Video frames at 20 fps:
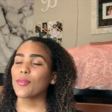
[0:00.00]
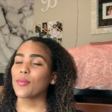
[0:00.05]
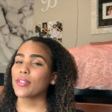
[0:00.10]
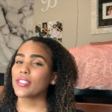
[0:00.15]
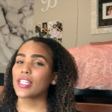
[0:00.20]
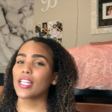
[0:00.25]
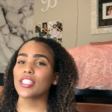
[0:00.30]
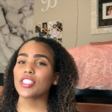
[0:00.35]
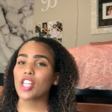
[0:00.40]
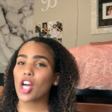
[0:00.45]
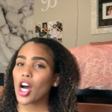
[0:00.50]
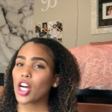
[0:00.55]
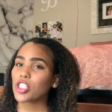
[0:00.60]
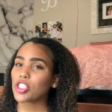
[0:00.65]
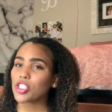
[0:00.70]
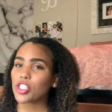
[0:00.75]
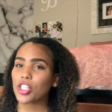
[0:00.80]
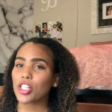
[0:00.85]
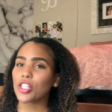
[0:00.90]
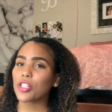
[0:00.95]
Went to his
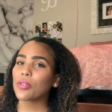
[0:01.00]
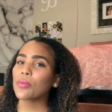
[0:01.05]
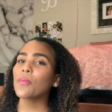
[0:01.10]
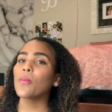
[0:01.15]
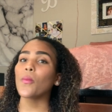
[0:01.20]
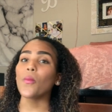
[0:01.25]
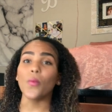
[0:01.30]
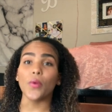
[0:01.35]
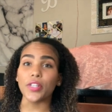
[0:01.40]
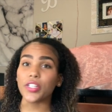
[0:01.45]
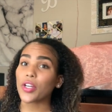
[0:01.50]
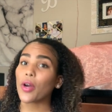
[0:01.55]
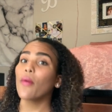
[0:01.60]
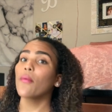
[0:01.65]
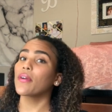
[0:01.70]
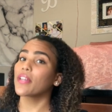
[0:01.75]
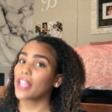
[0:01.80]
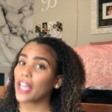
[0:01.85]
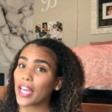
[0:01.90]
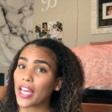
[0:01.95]
concert, would
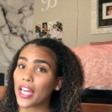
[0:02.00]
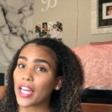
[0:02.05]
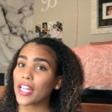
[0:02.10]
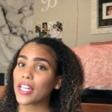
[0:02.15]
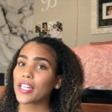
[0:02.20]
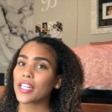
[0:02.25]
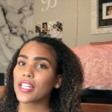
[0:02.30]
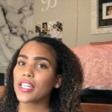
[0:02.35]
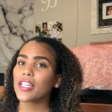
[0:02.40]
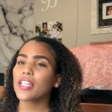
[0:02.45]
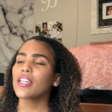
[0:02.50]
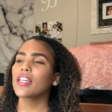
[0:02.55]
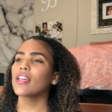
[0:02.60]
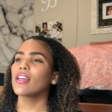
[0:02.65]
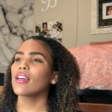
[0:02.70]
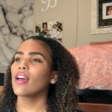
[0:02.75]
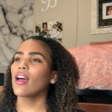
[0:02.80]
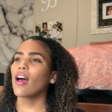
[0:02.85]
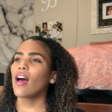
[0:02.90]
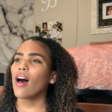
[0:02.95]
go again.
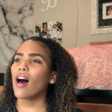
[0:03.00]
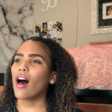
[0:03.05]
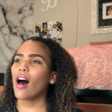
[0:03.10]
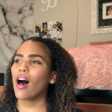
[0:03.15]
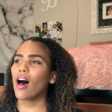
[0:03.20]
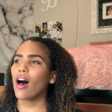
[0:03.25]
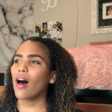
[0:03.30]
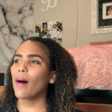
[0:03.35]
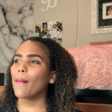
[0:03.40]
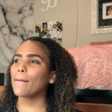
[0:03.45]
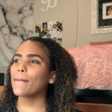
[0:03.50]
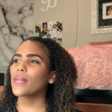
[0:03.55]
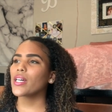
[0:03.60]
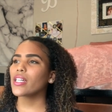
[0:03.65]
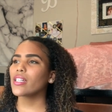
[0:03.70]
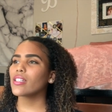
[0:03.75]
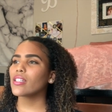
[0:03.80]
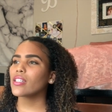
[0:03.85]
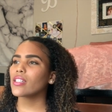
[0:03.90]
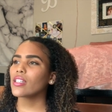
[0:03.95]
Um,
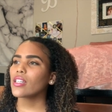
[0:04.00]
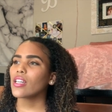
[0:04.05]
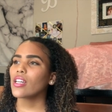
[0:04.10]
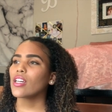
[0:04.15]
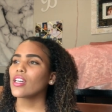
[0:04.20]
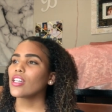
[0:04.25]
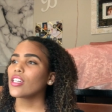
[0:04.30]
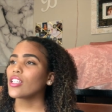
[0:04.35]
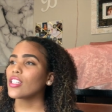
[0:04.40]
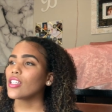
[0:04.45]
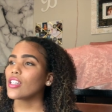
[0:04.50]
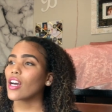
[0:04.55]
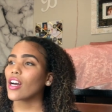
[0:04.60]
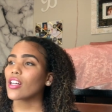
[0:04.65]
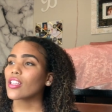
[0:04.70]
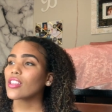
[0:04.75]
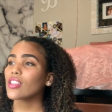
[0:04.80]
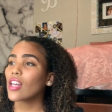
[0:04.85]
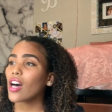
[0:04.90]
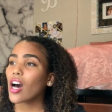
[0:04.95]

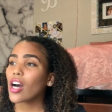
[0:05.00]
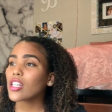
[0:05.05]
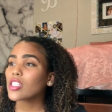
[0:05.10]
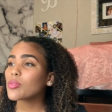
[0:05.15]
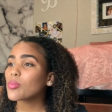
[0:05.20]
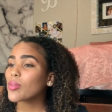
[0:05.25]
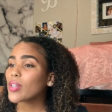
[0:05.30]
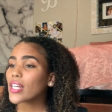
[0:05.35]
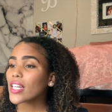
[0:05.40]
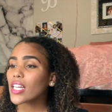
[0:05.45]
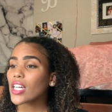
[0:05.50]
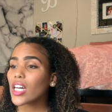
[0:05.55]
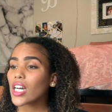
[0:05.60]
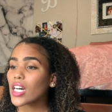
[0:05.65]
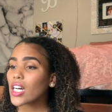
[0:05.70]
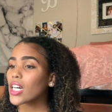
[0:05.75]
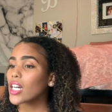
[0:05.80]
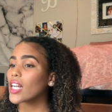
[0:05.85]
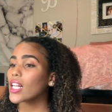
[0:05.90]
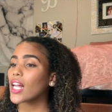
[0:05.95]
Young Thug's pretty
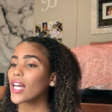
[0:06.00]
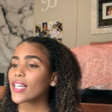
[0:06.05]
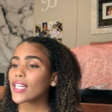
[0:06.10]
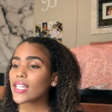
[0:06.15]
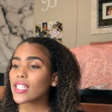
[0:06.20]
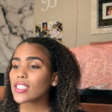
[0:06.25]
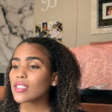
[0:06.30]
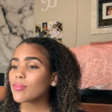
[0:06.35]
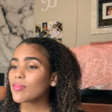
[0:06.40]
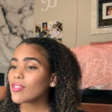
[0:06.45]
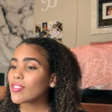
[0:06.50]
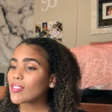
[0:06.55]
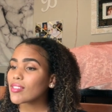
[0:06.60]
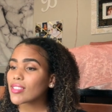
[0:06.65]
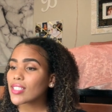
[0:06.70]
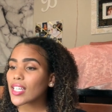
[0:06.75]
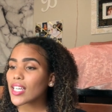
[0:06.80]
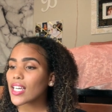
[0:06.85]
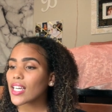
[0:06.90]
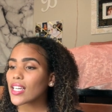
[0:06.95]
good. I like his
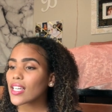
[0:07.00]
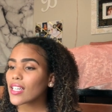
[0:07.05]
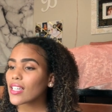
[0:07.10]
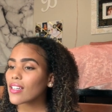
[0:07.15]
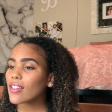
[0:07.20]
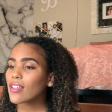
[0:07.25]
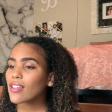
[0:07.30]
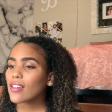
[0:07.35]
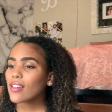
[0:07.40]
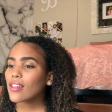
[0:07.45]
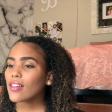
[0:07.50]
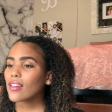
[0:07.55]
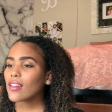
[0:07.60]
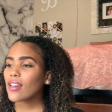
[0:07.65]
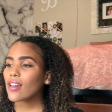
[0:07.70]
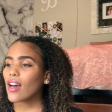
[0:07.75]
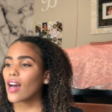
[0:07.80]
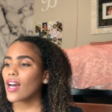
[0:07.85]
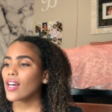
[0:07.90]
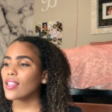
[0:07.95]
music.
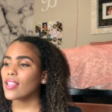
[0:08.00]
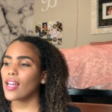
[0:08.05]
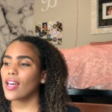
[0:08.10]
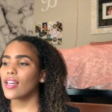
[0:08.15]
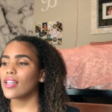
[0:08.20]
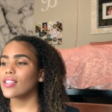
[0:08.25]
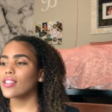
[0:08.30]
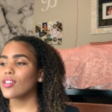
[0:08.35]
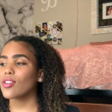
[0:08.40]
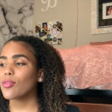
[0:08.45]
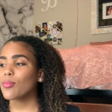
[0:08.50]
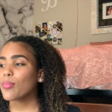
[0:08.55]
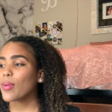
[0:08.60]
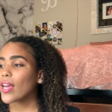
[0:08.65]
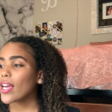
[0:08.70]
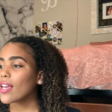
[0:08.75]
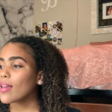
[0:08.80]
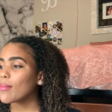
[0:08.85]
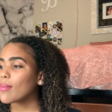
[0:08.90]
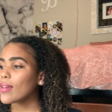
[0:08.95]
I like Lil
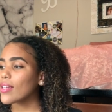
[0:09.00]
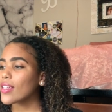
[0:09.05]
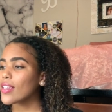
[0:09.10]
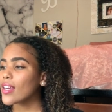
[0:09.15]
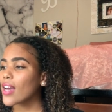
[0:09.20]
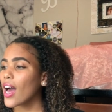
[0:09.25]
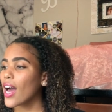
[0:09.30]
Baby.